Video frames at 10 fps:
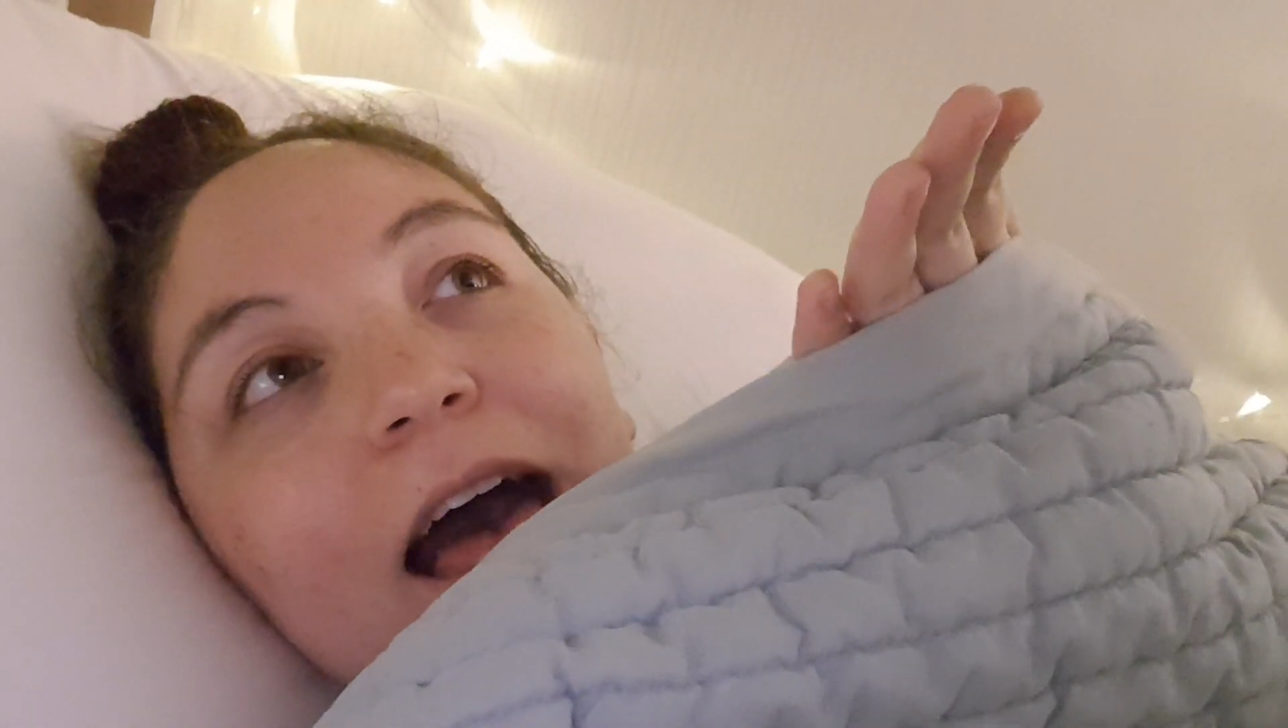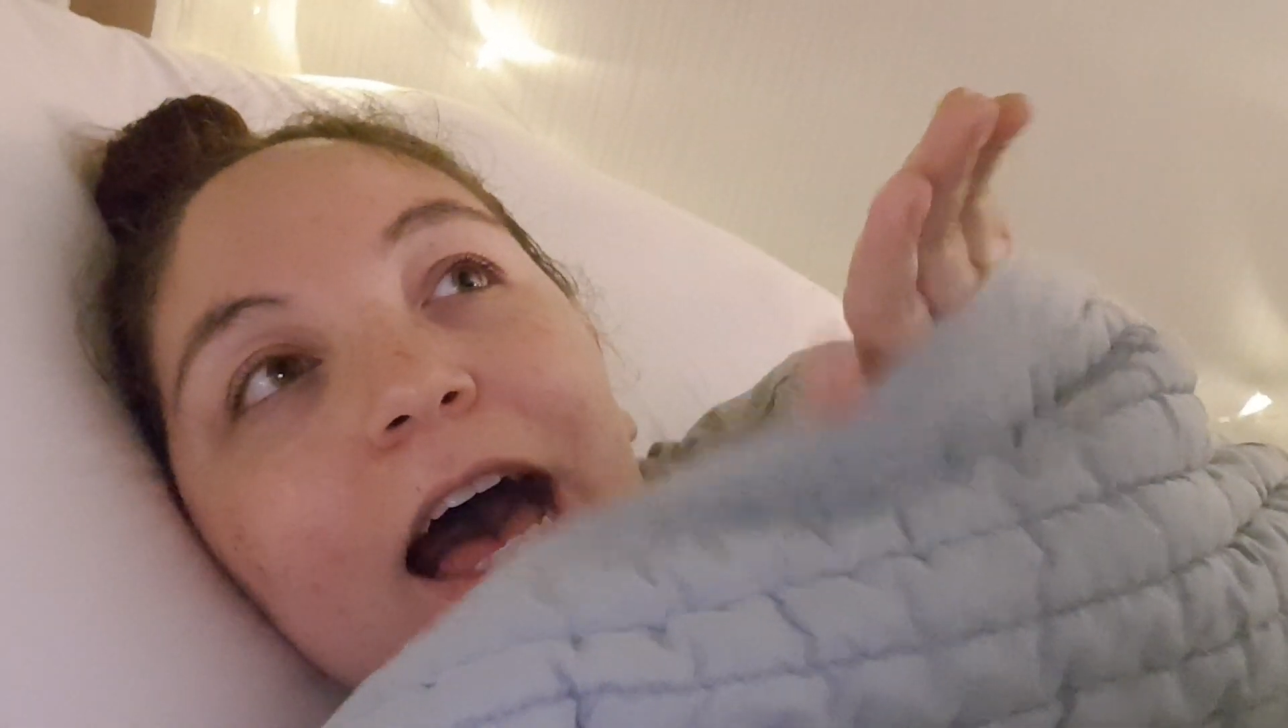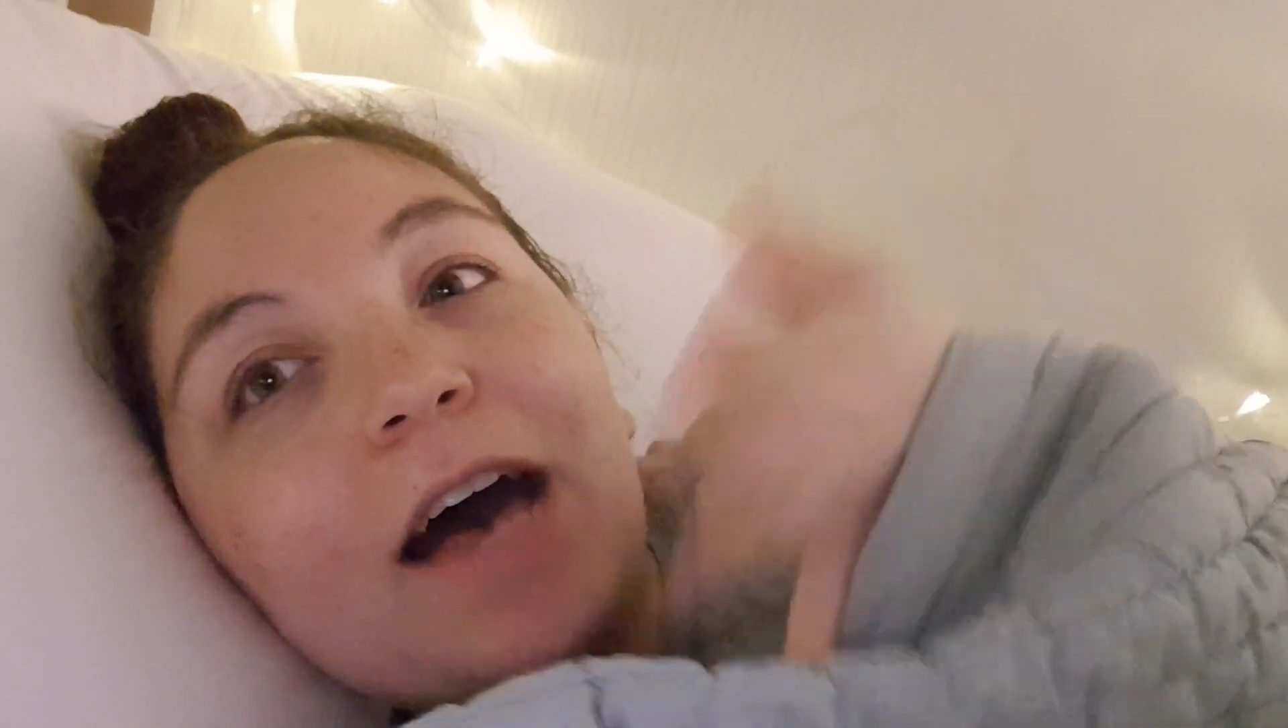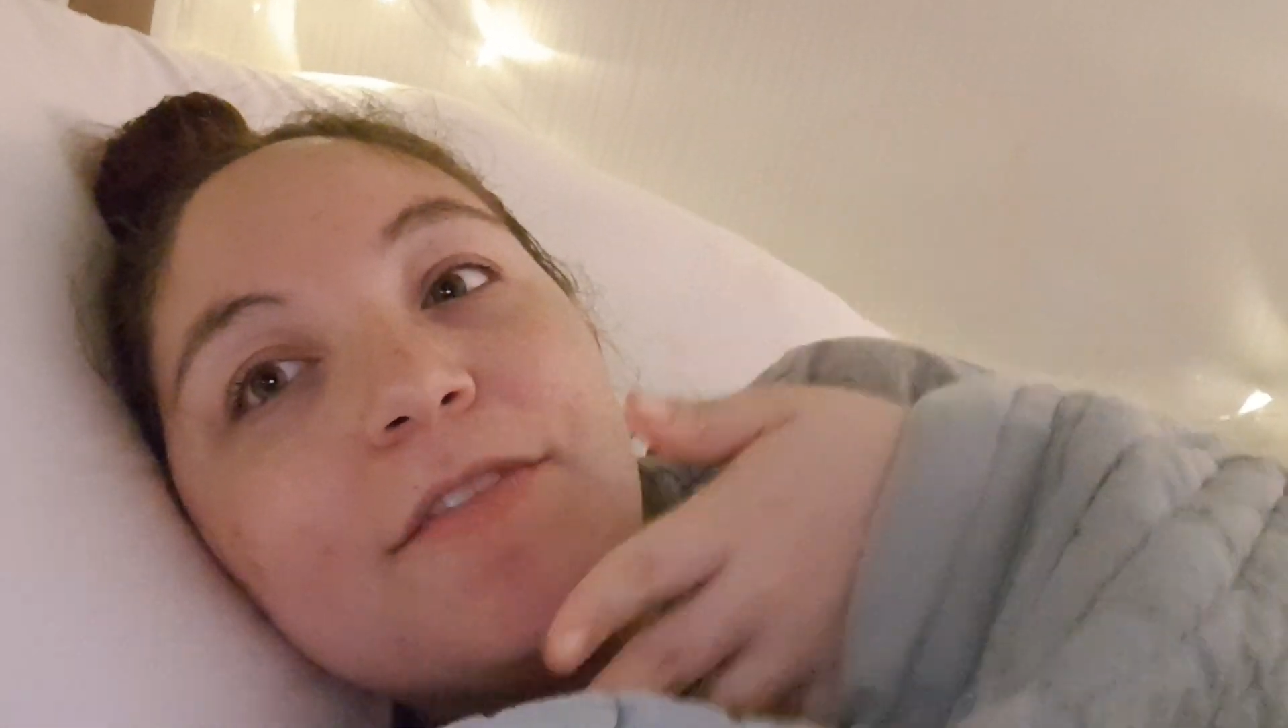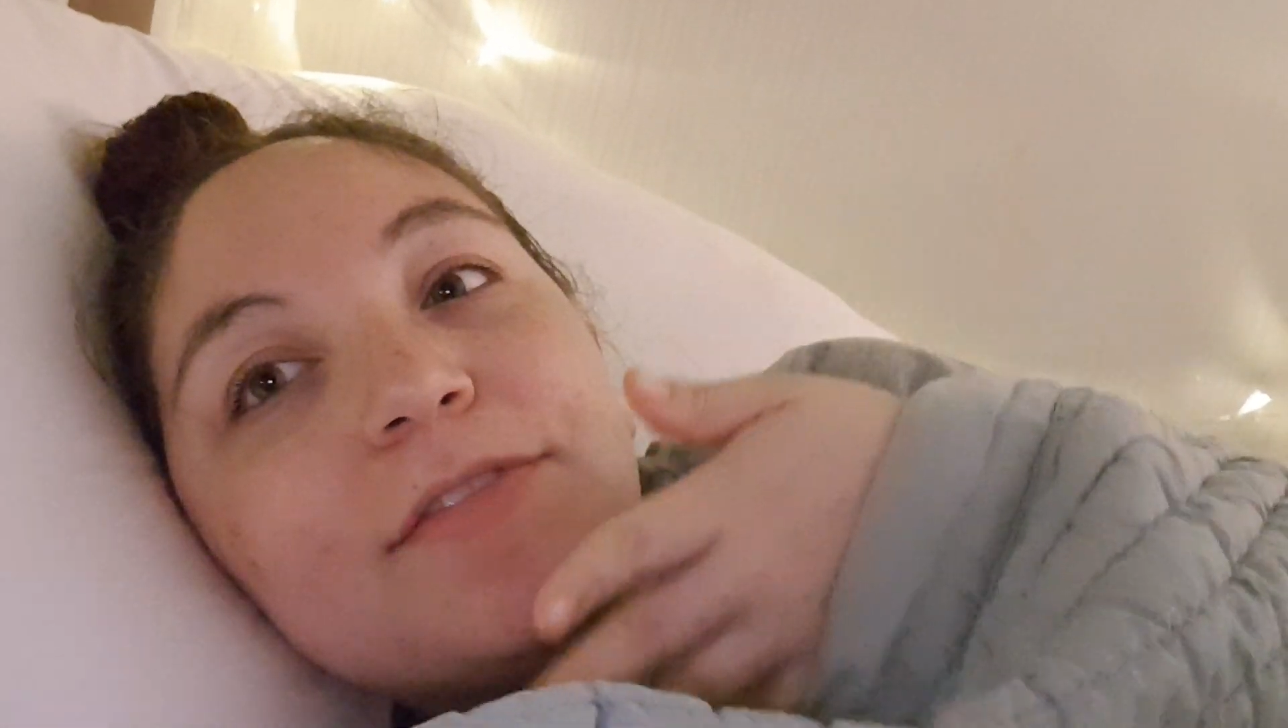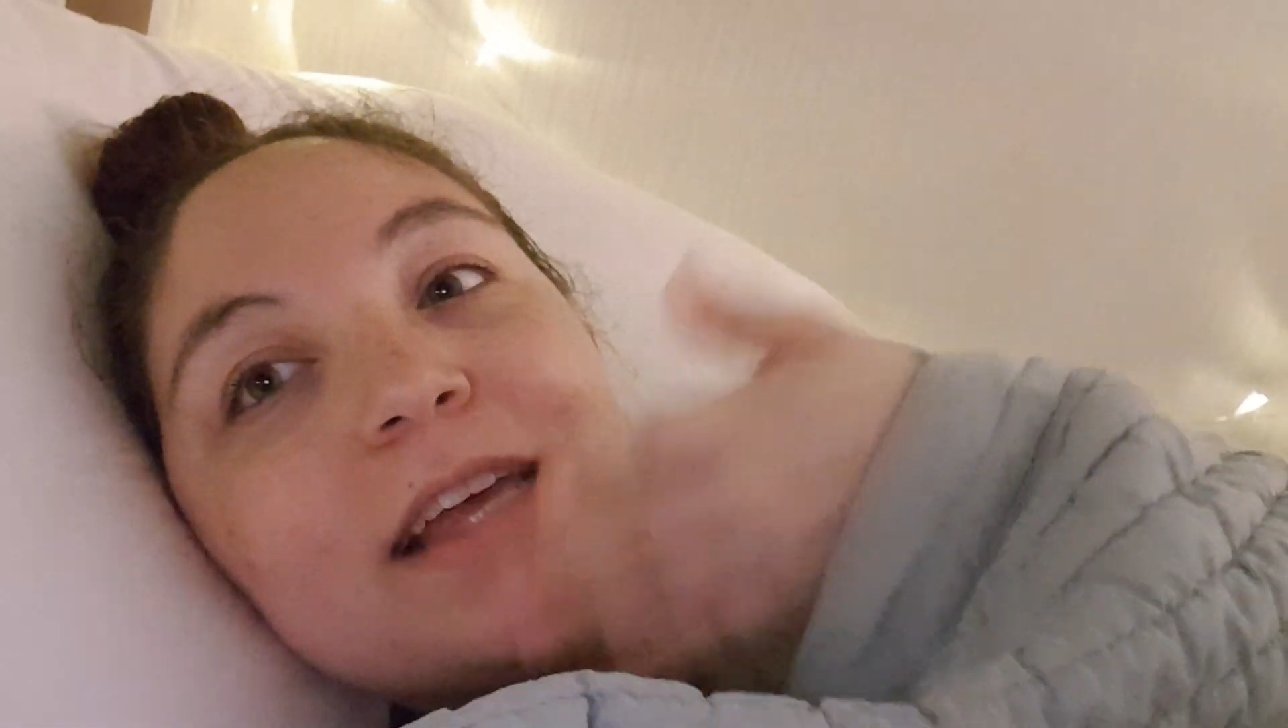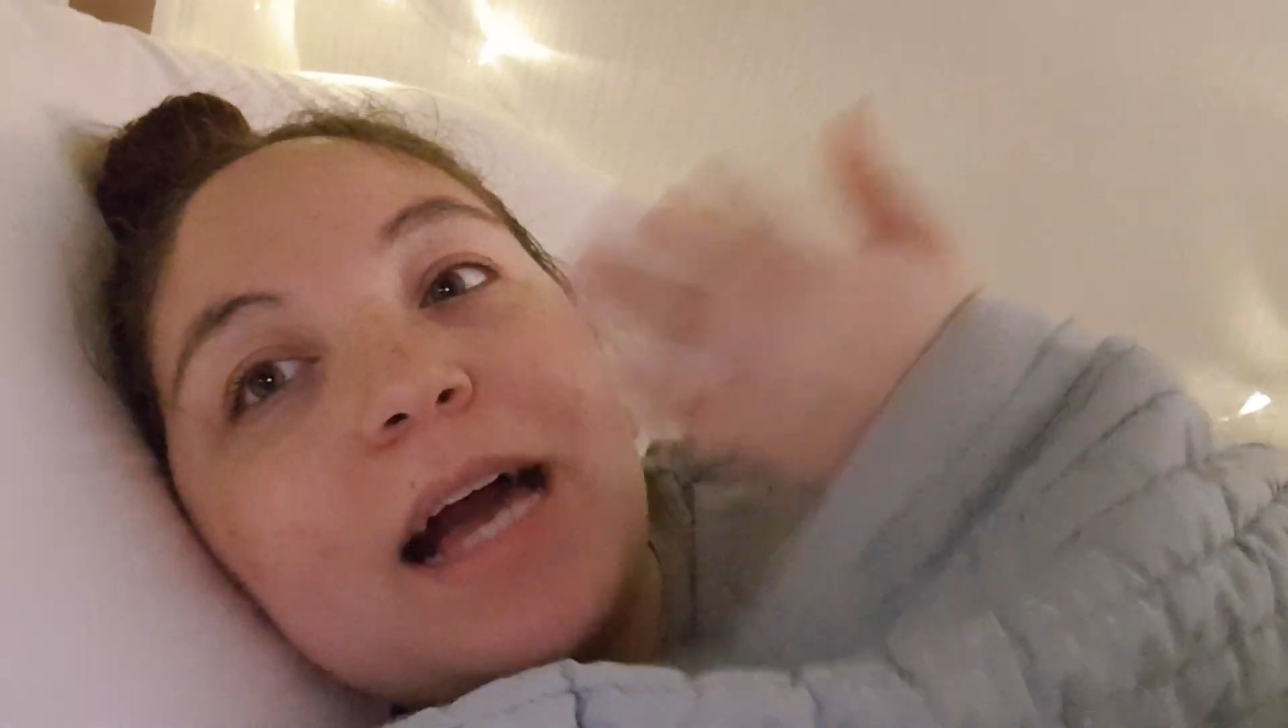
of the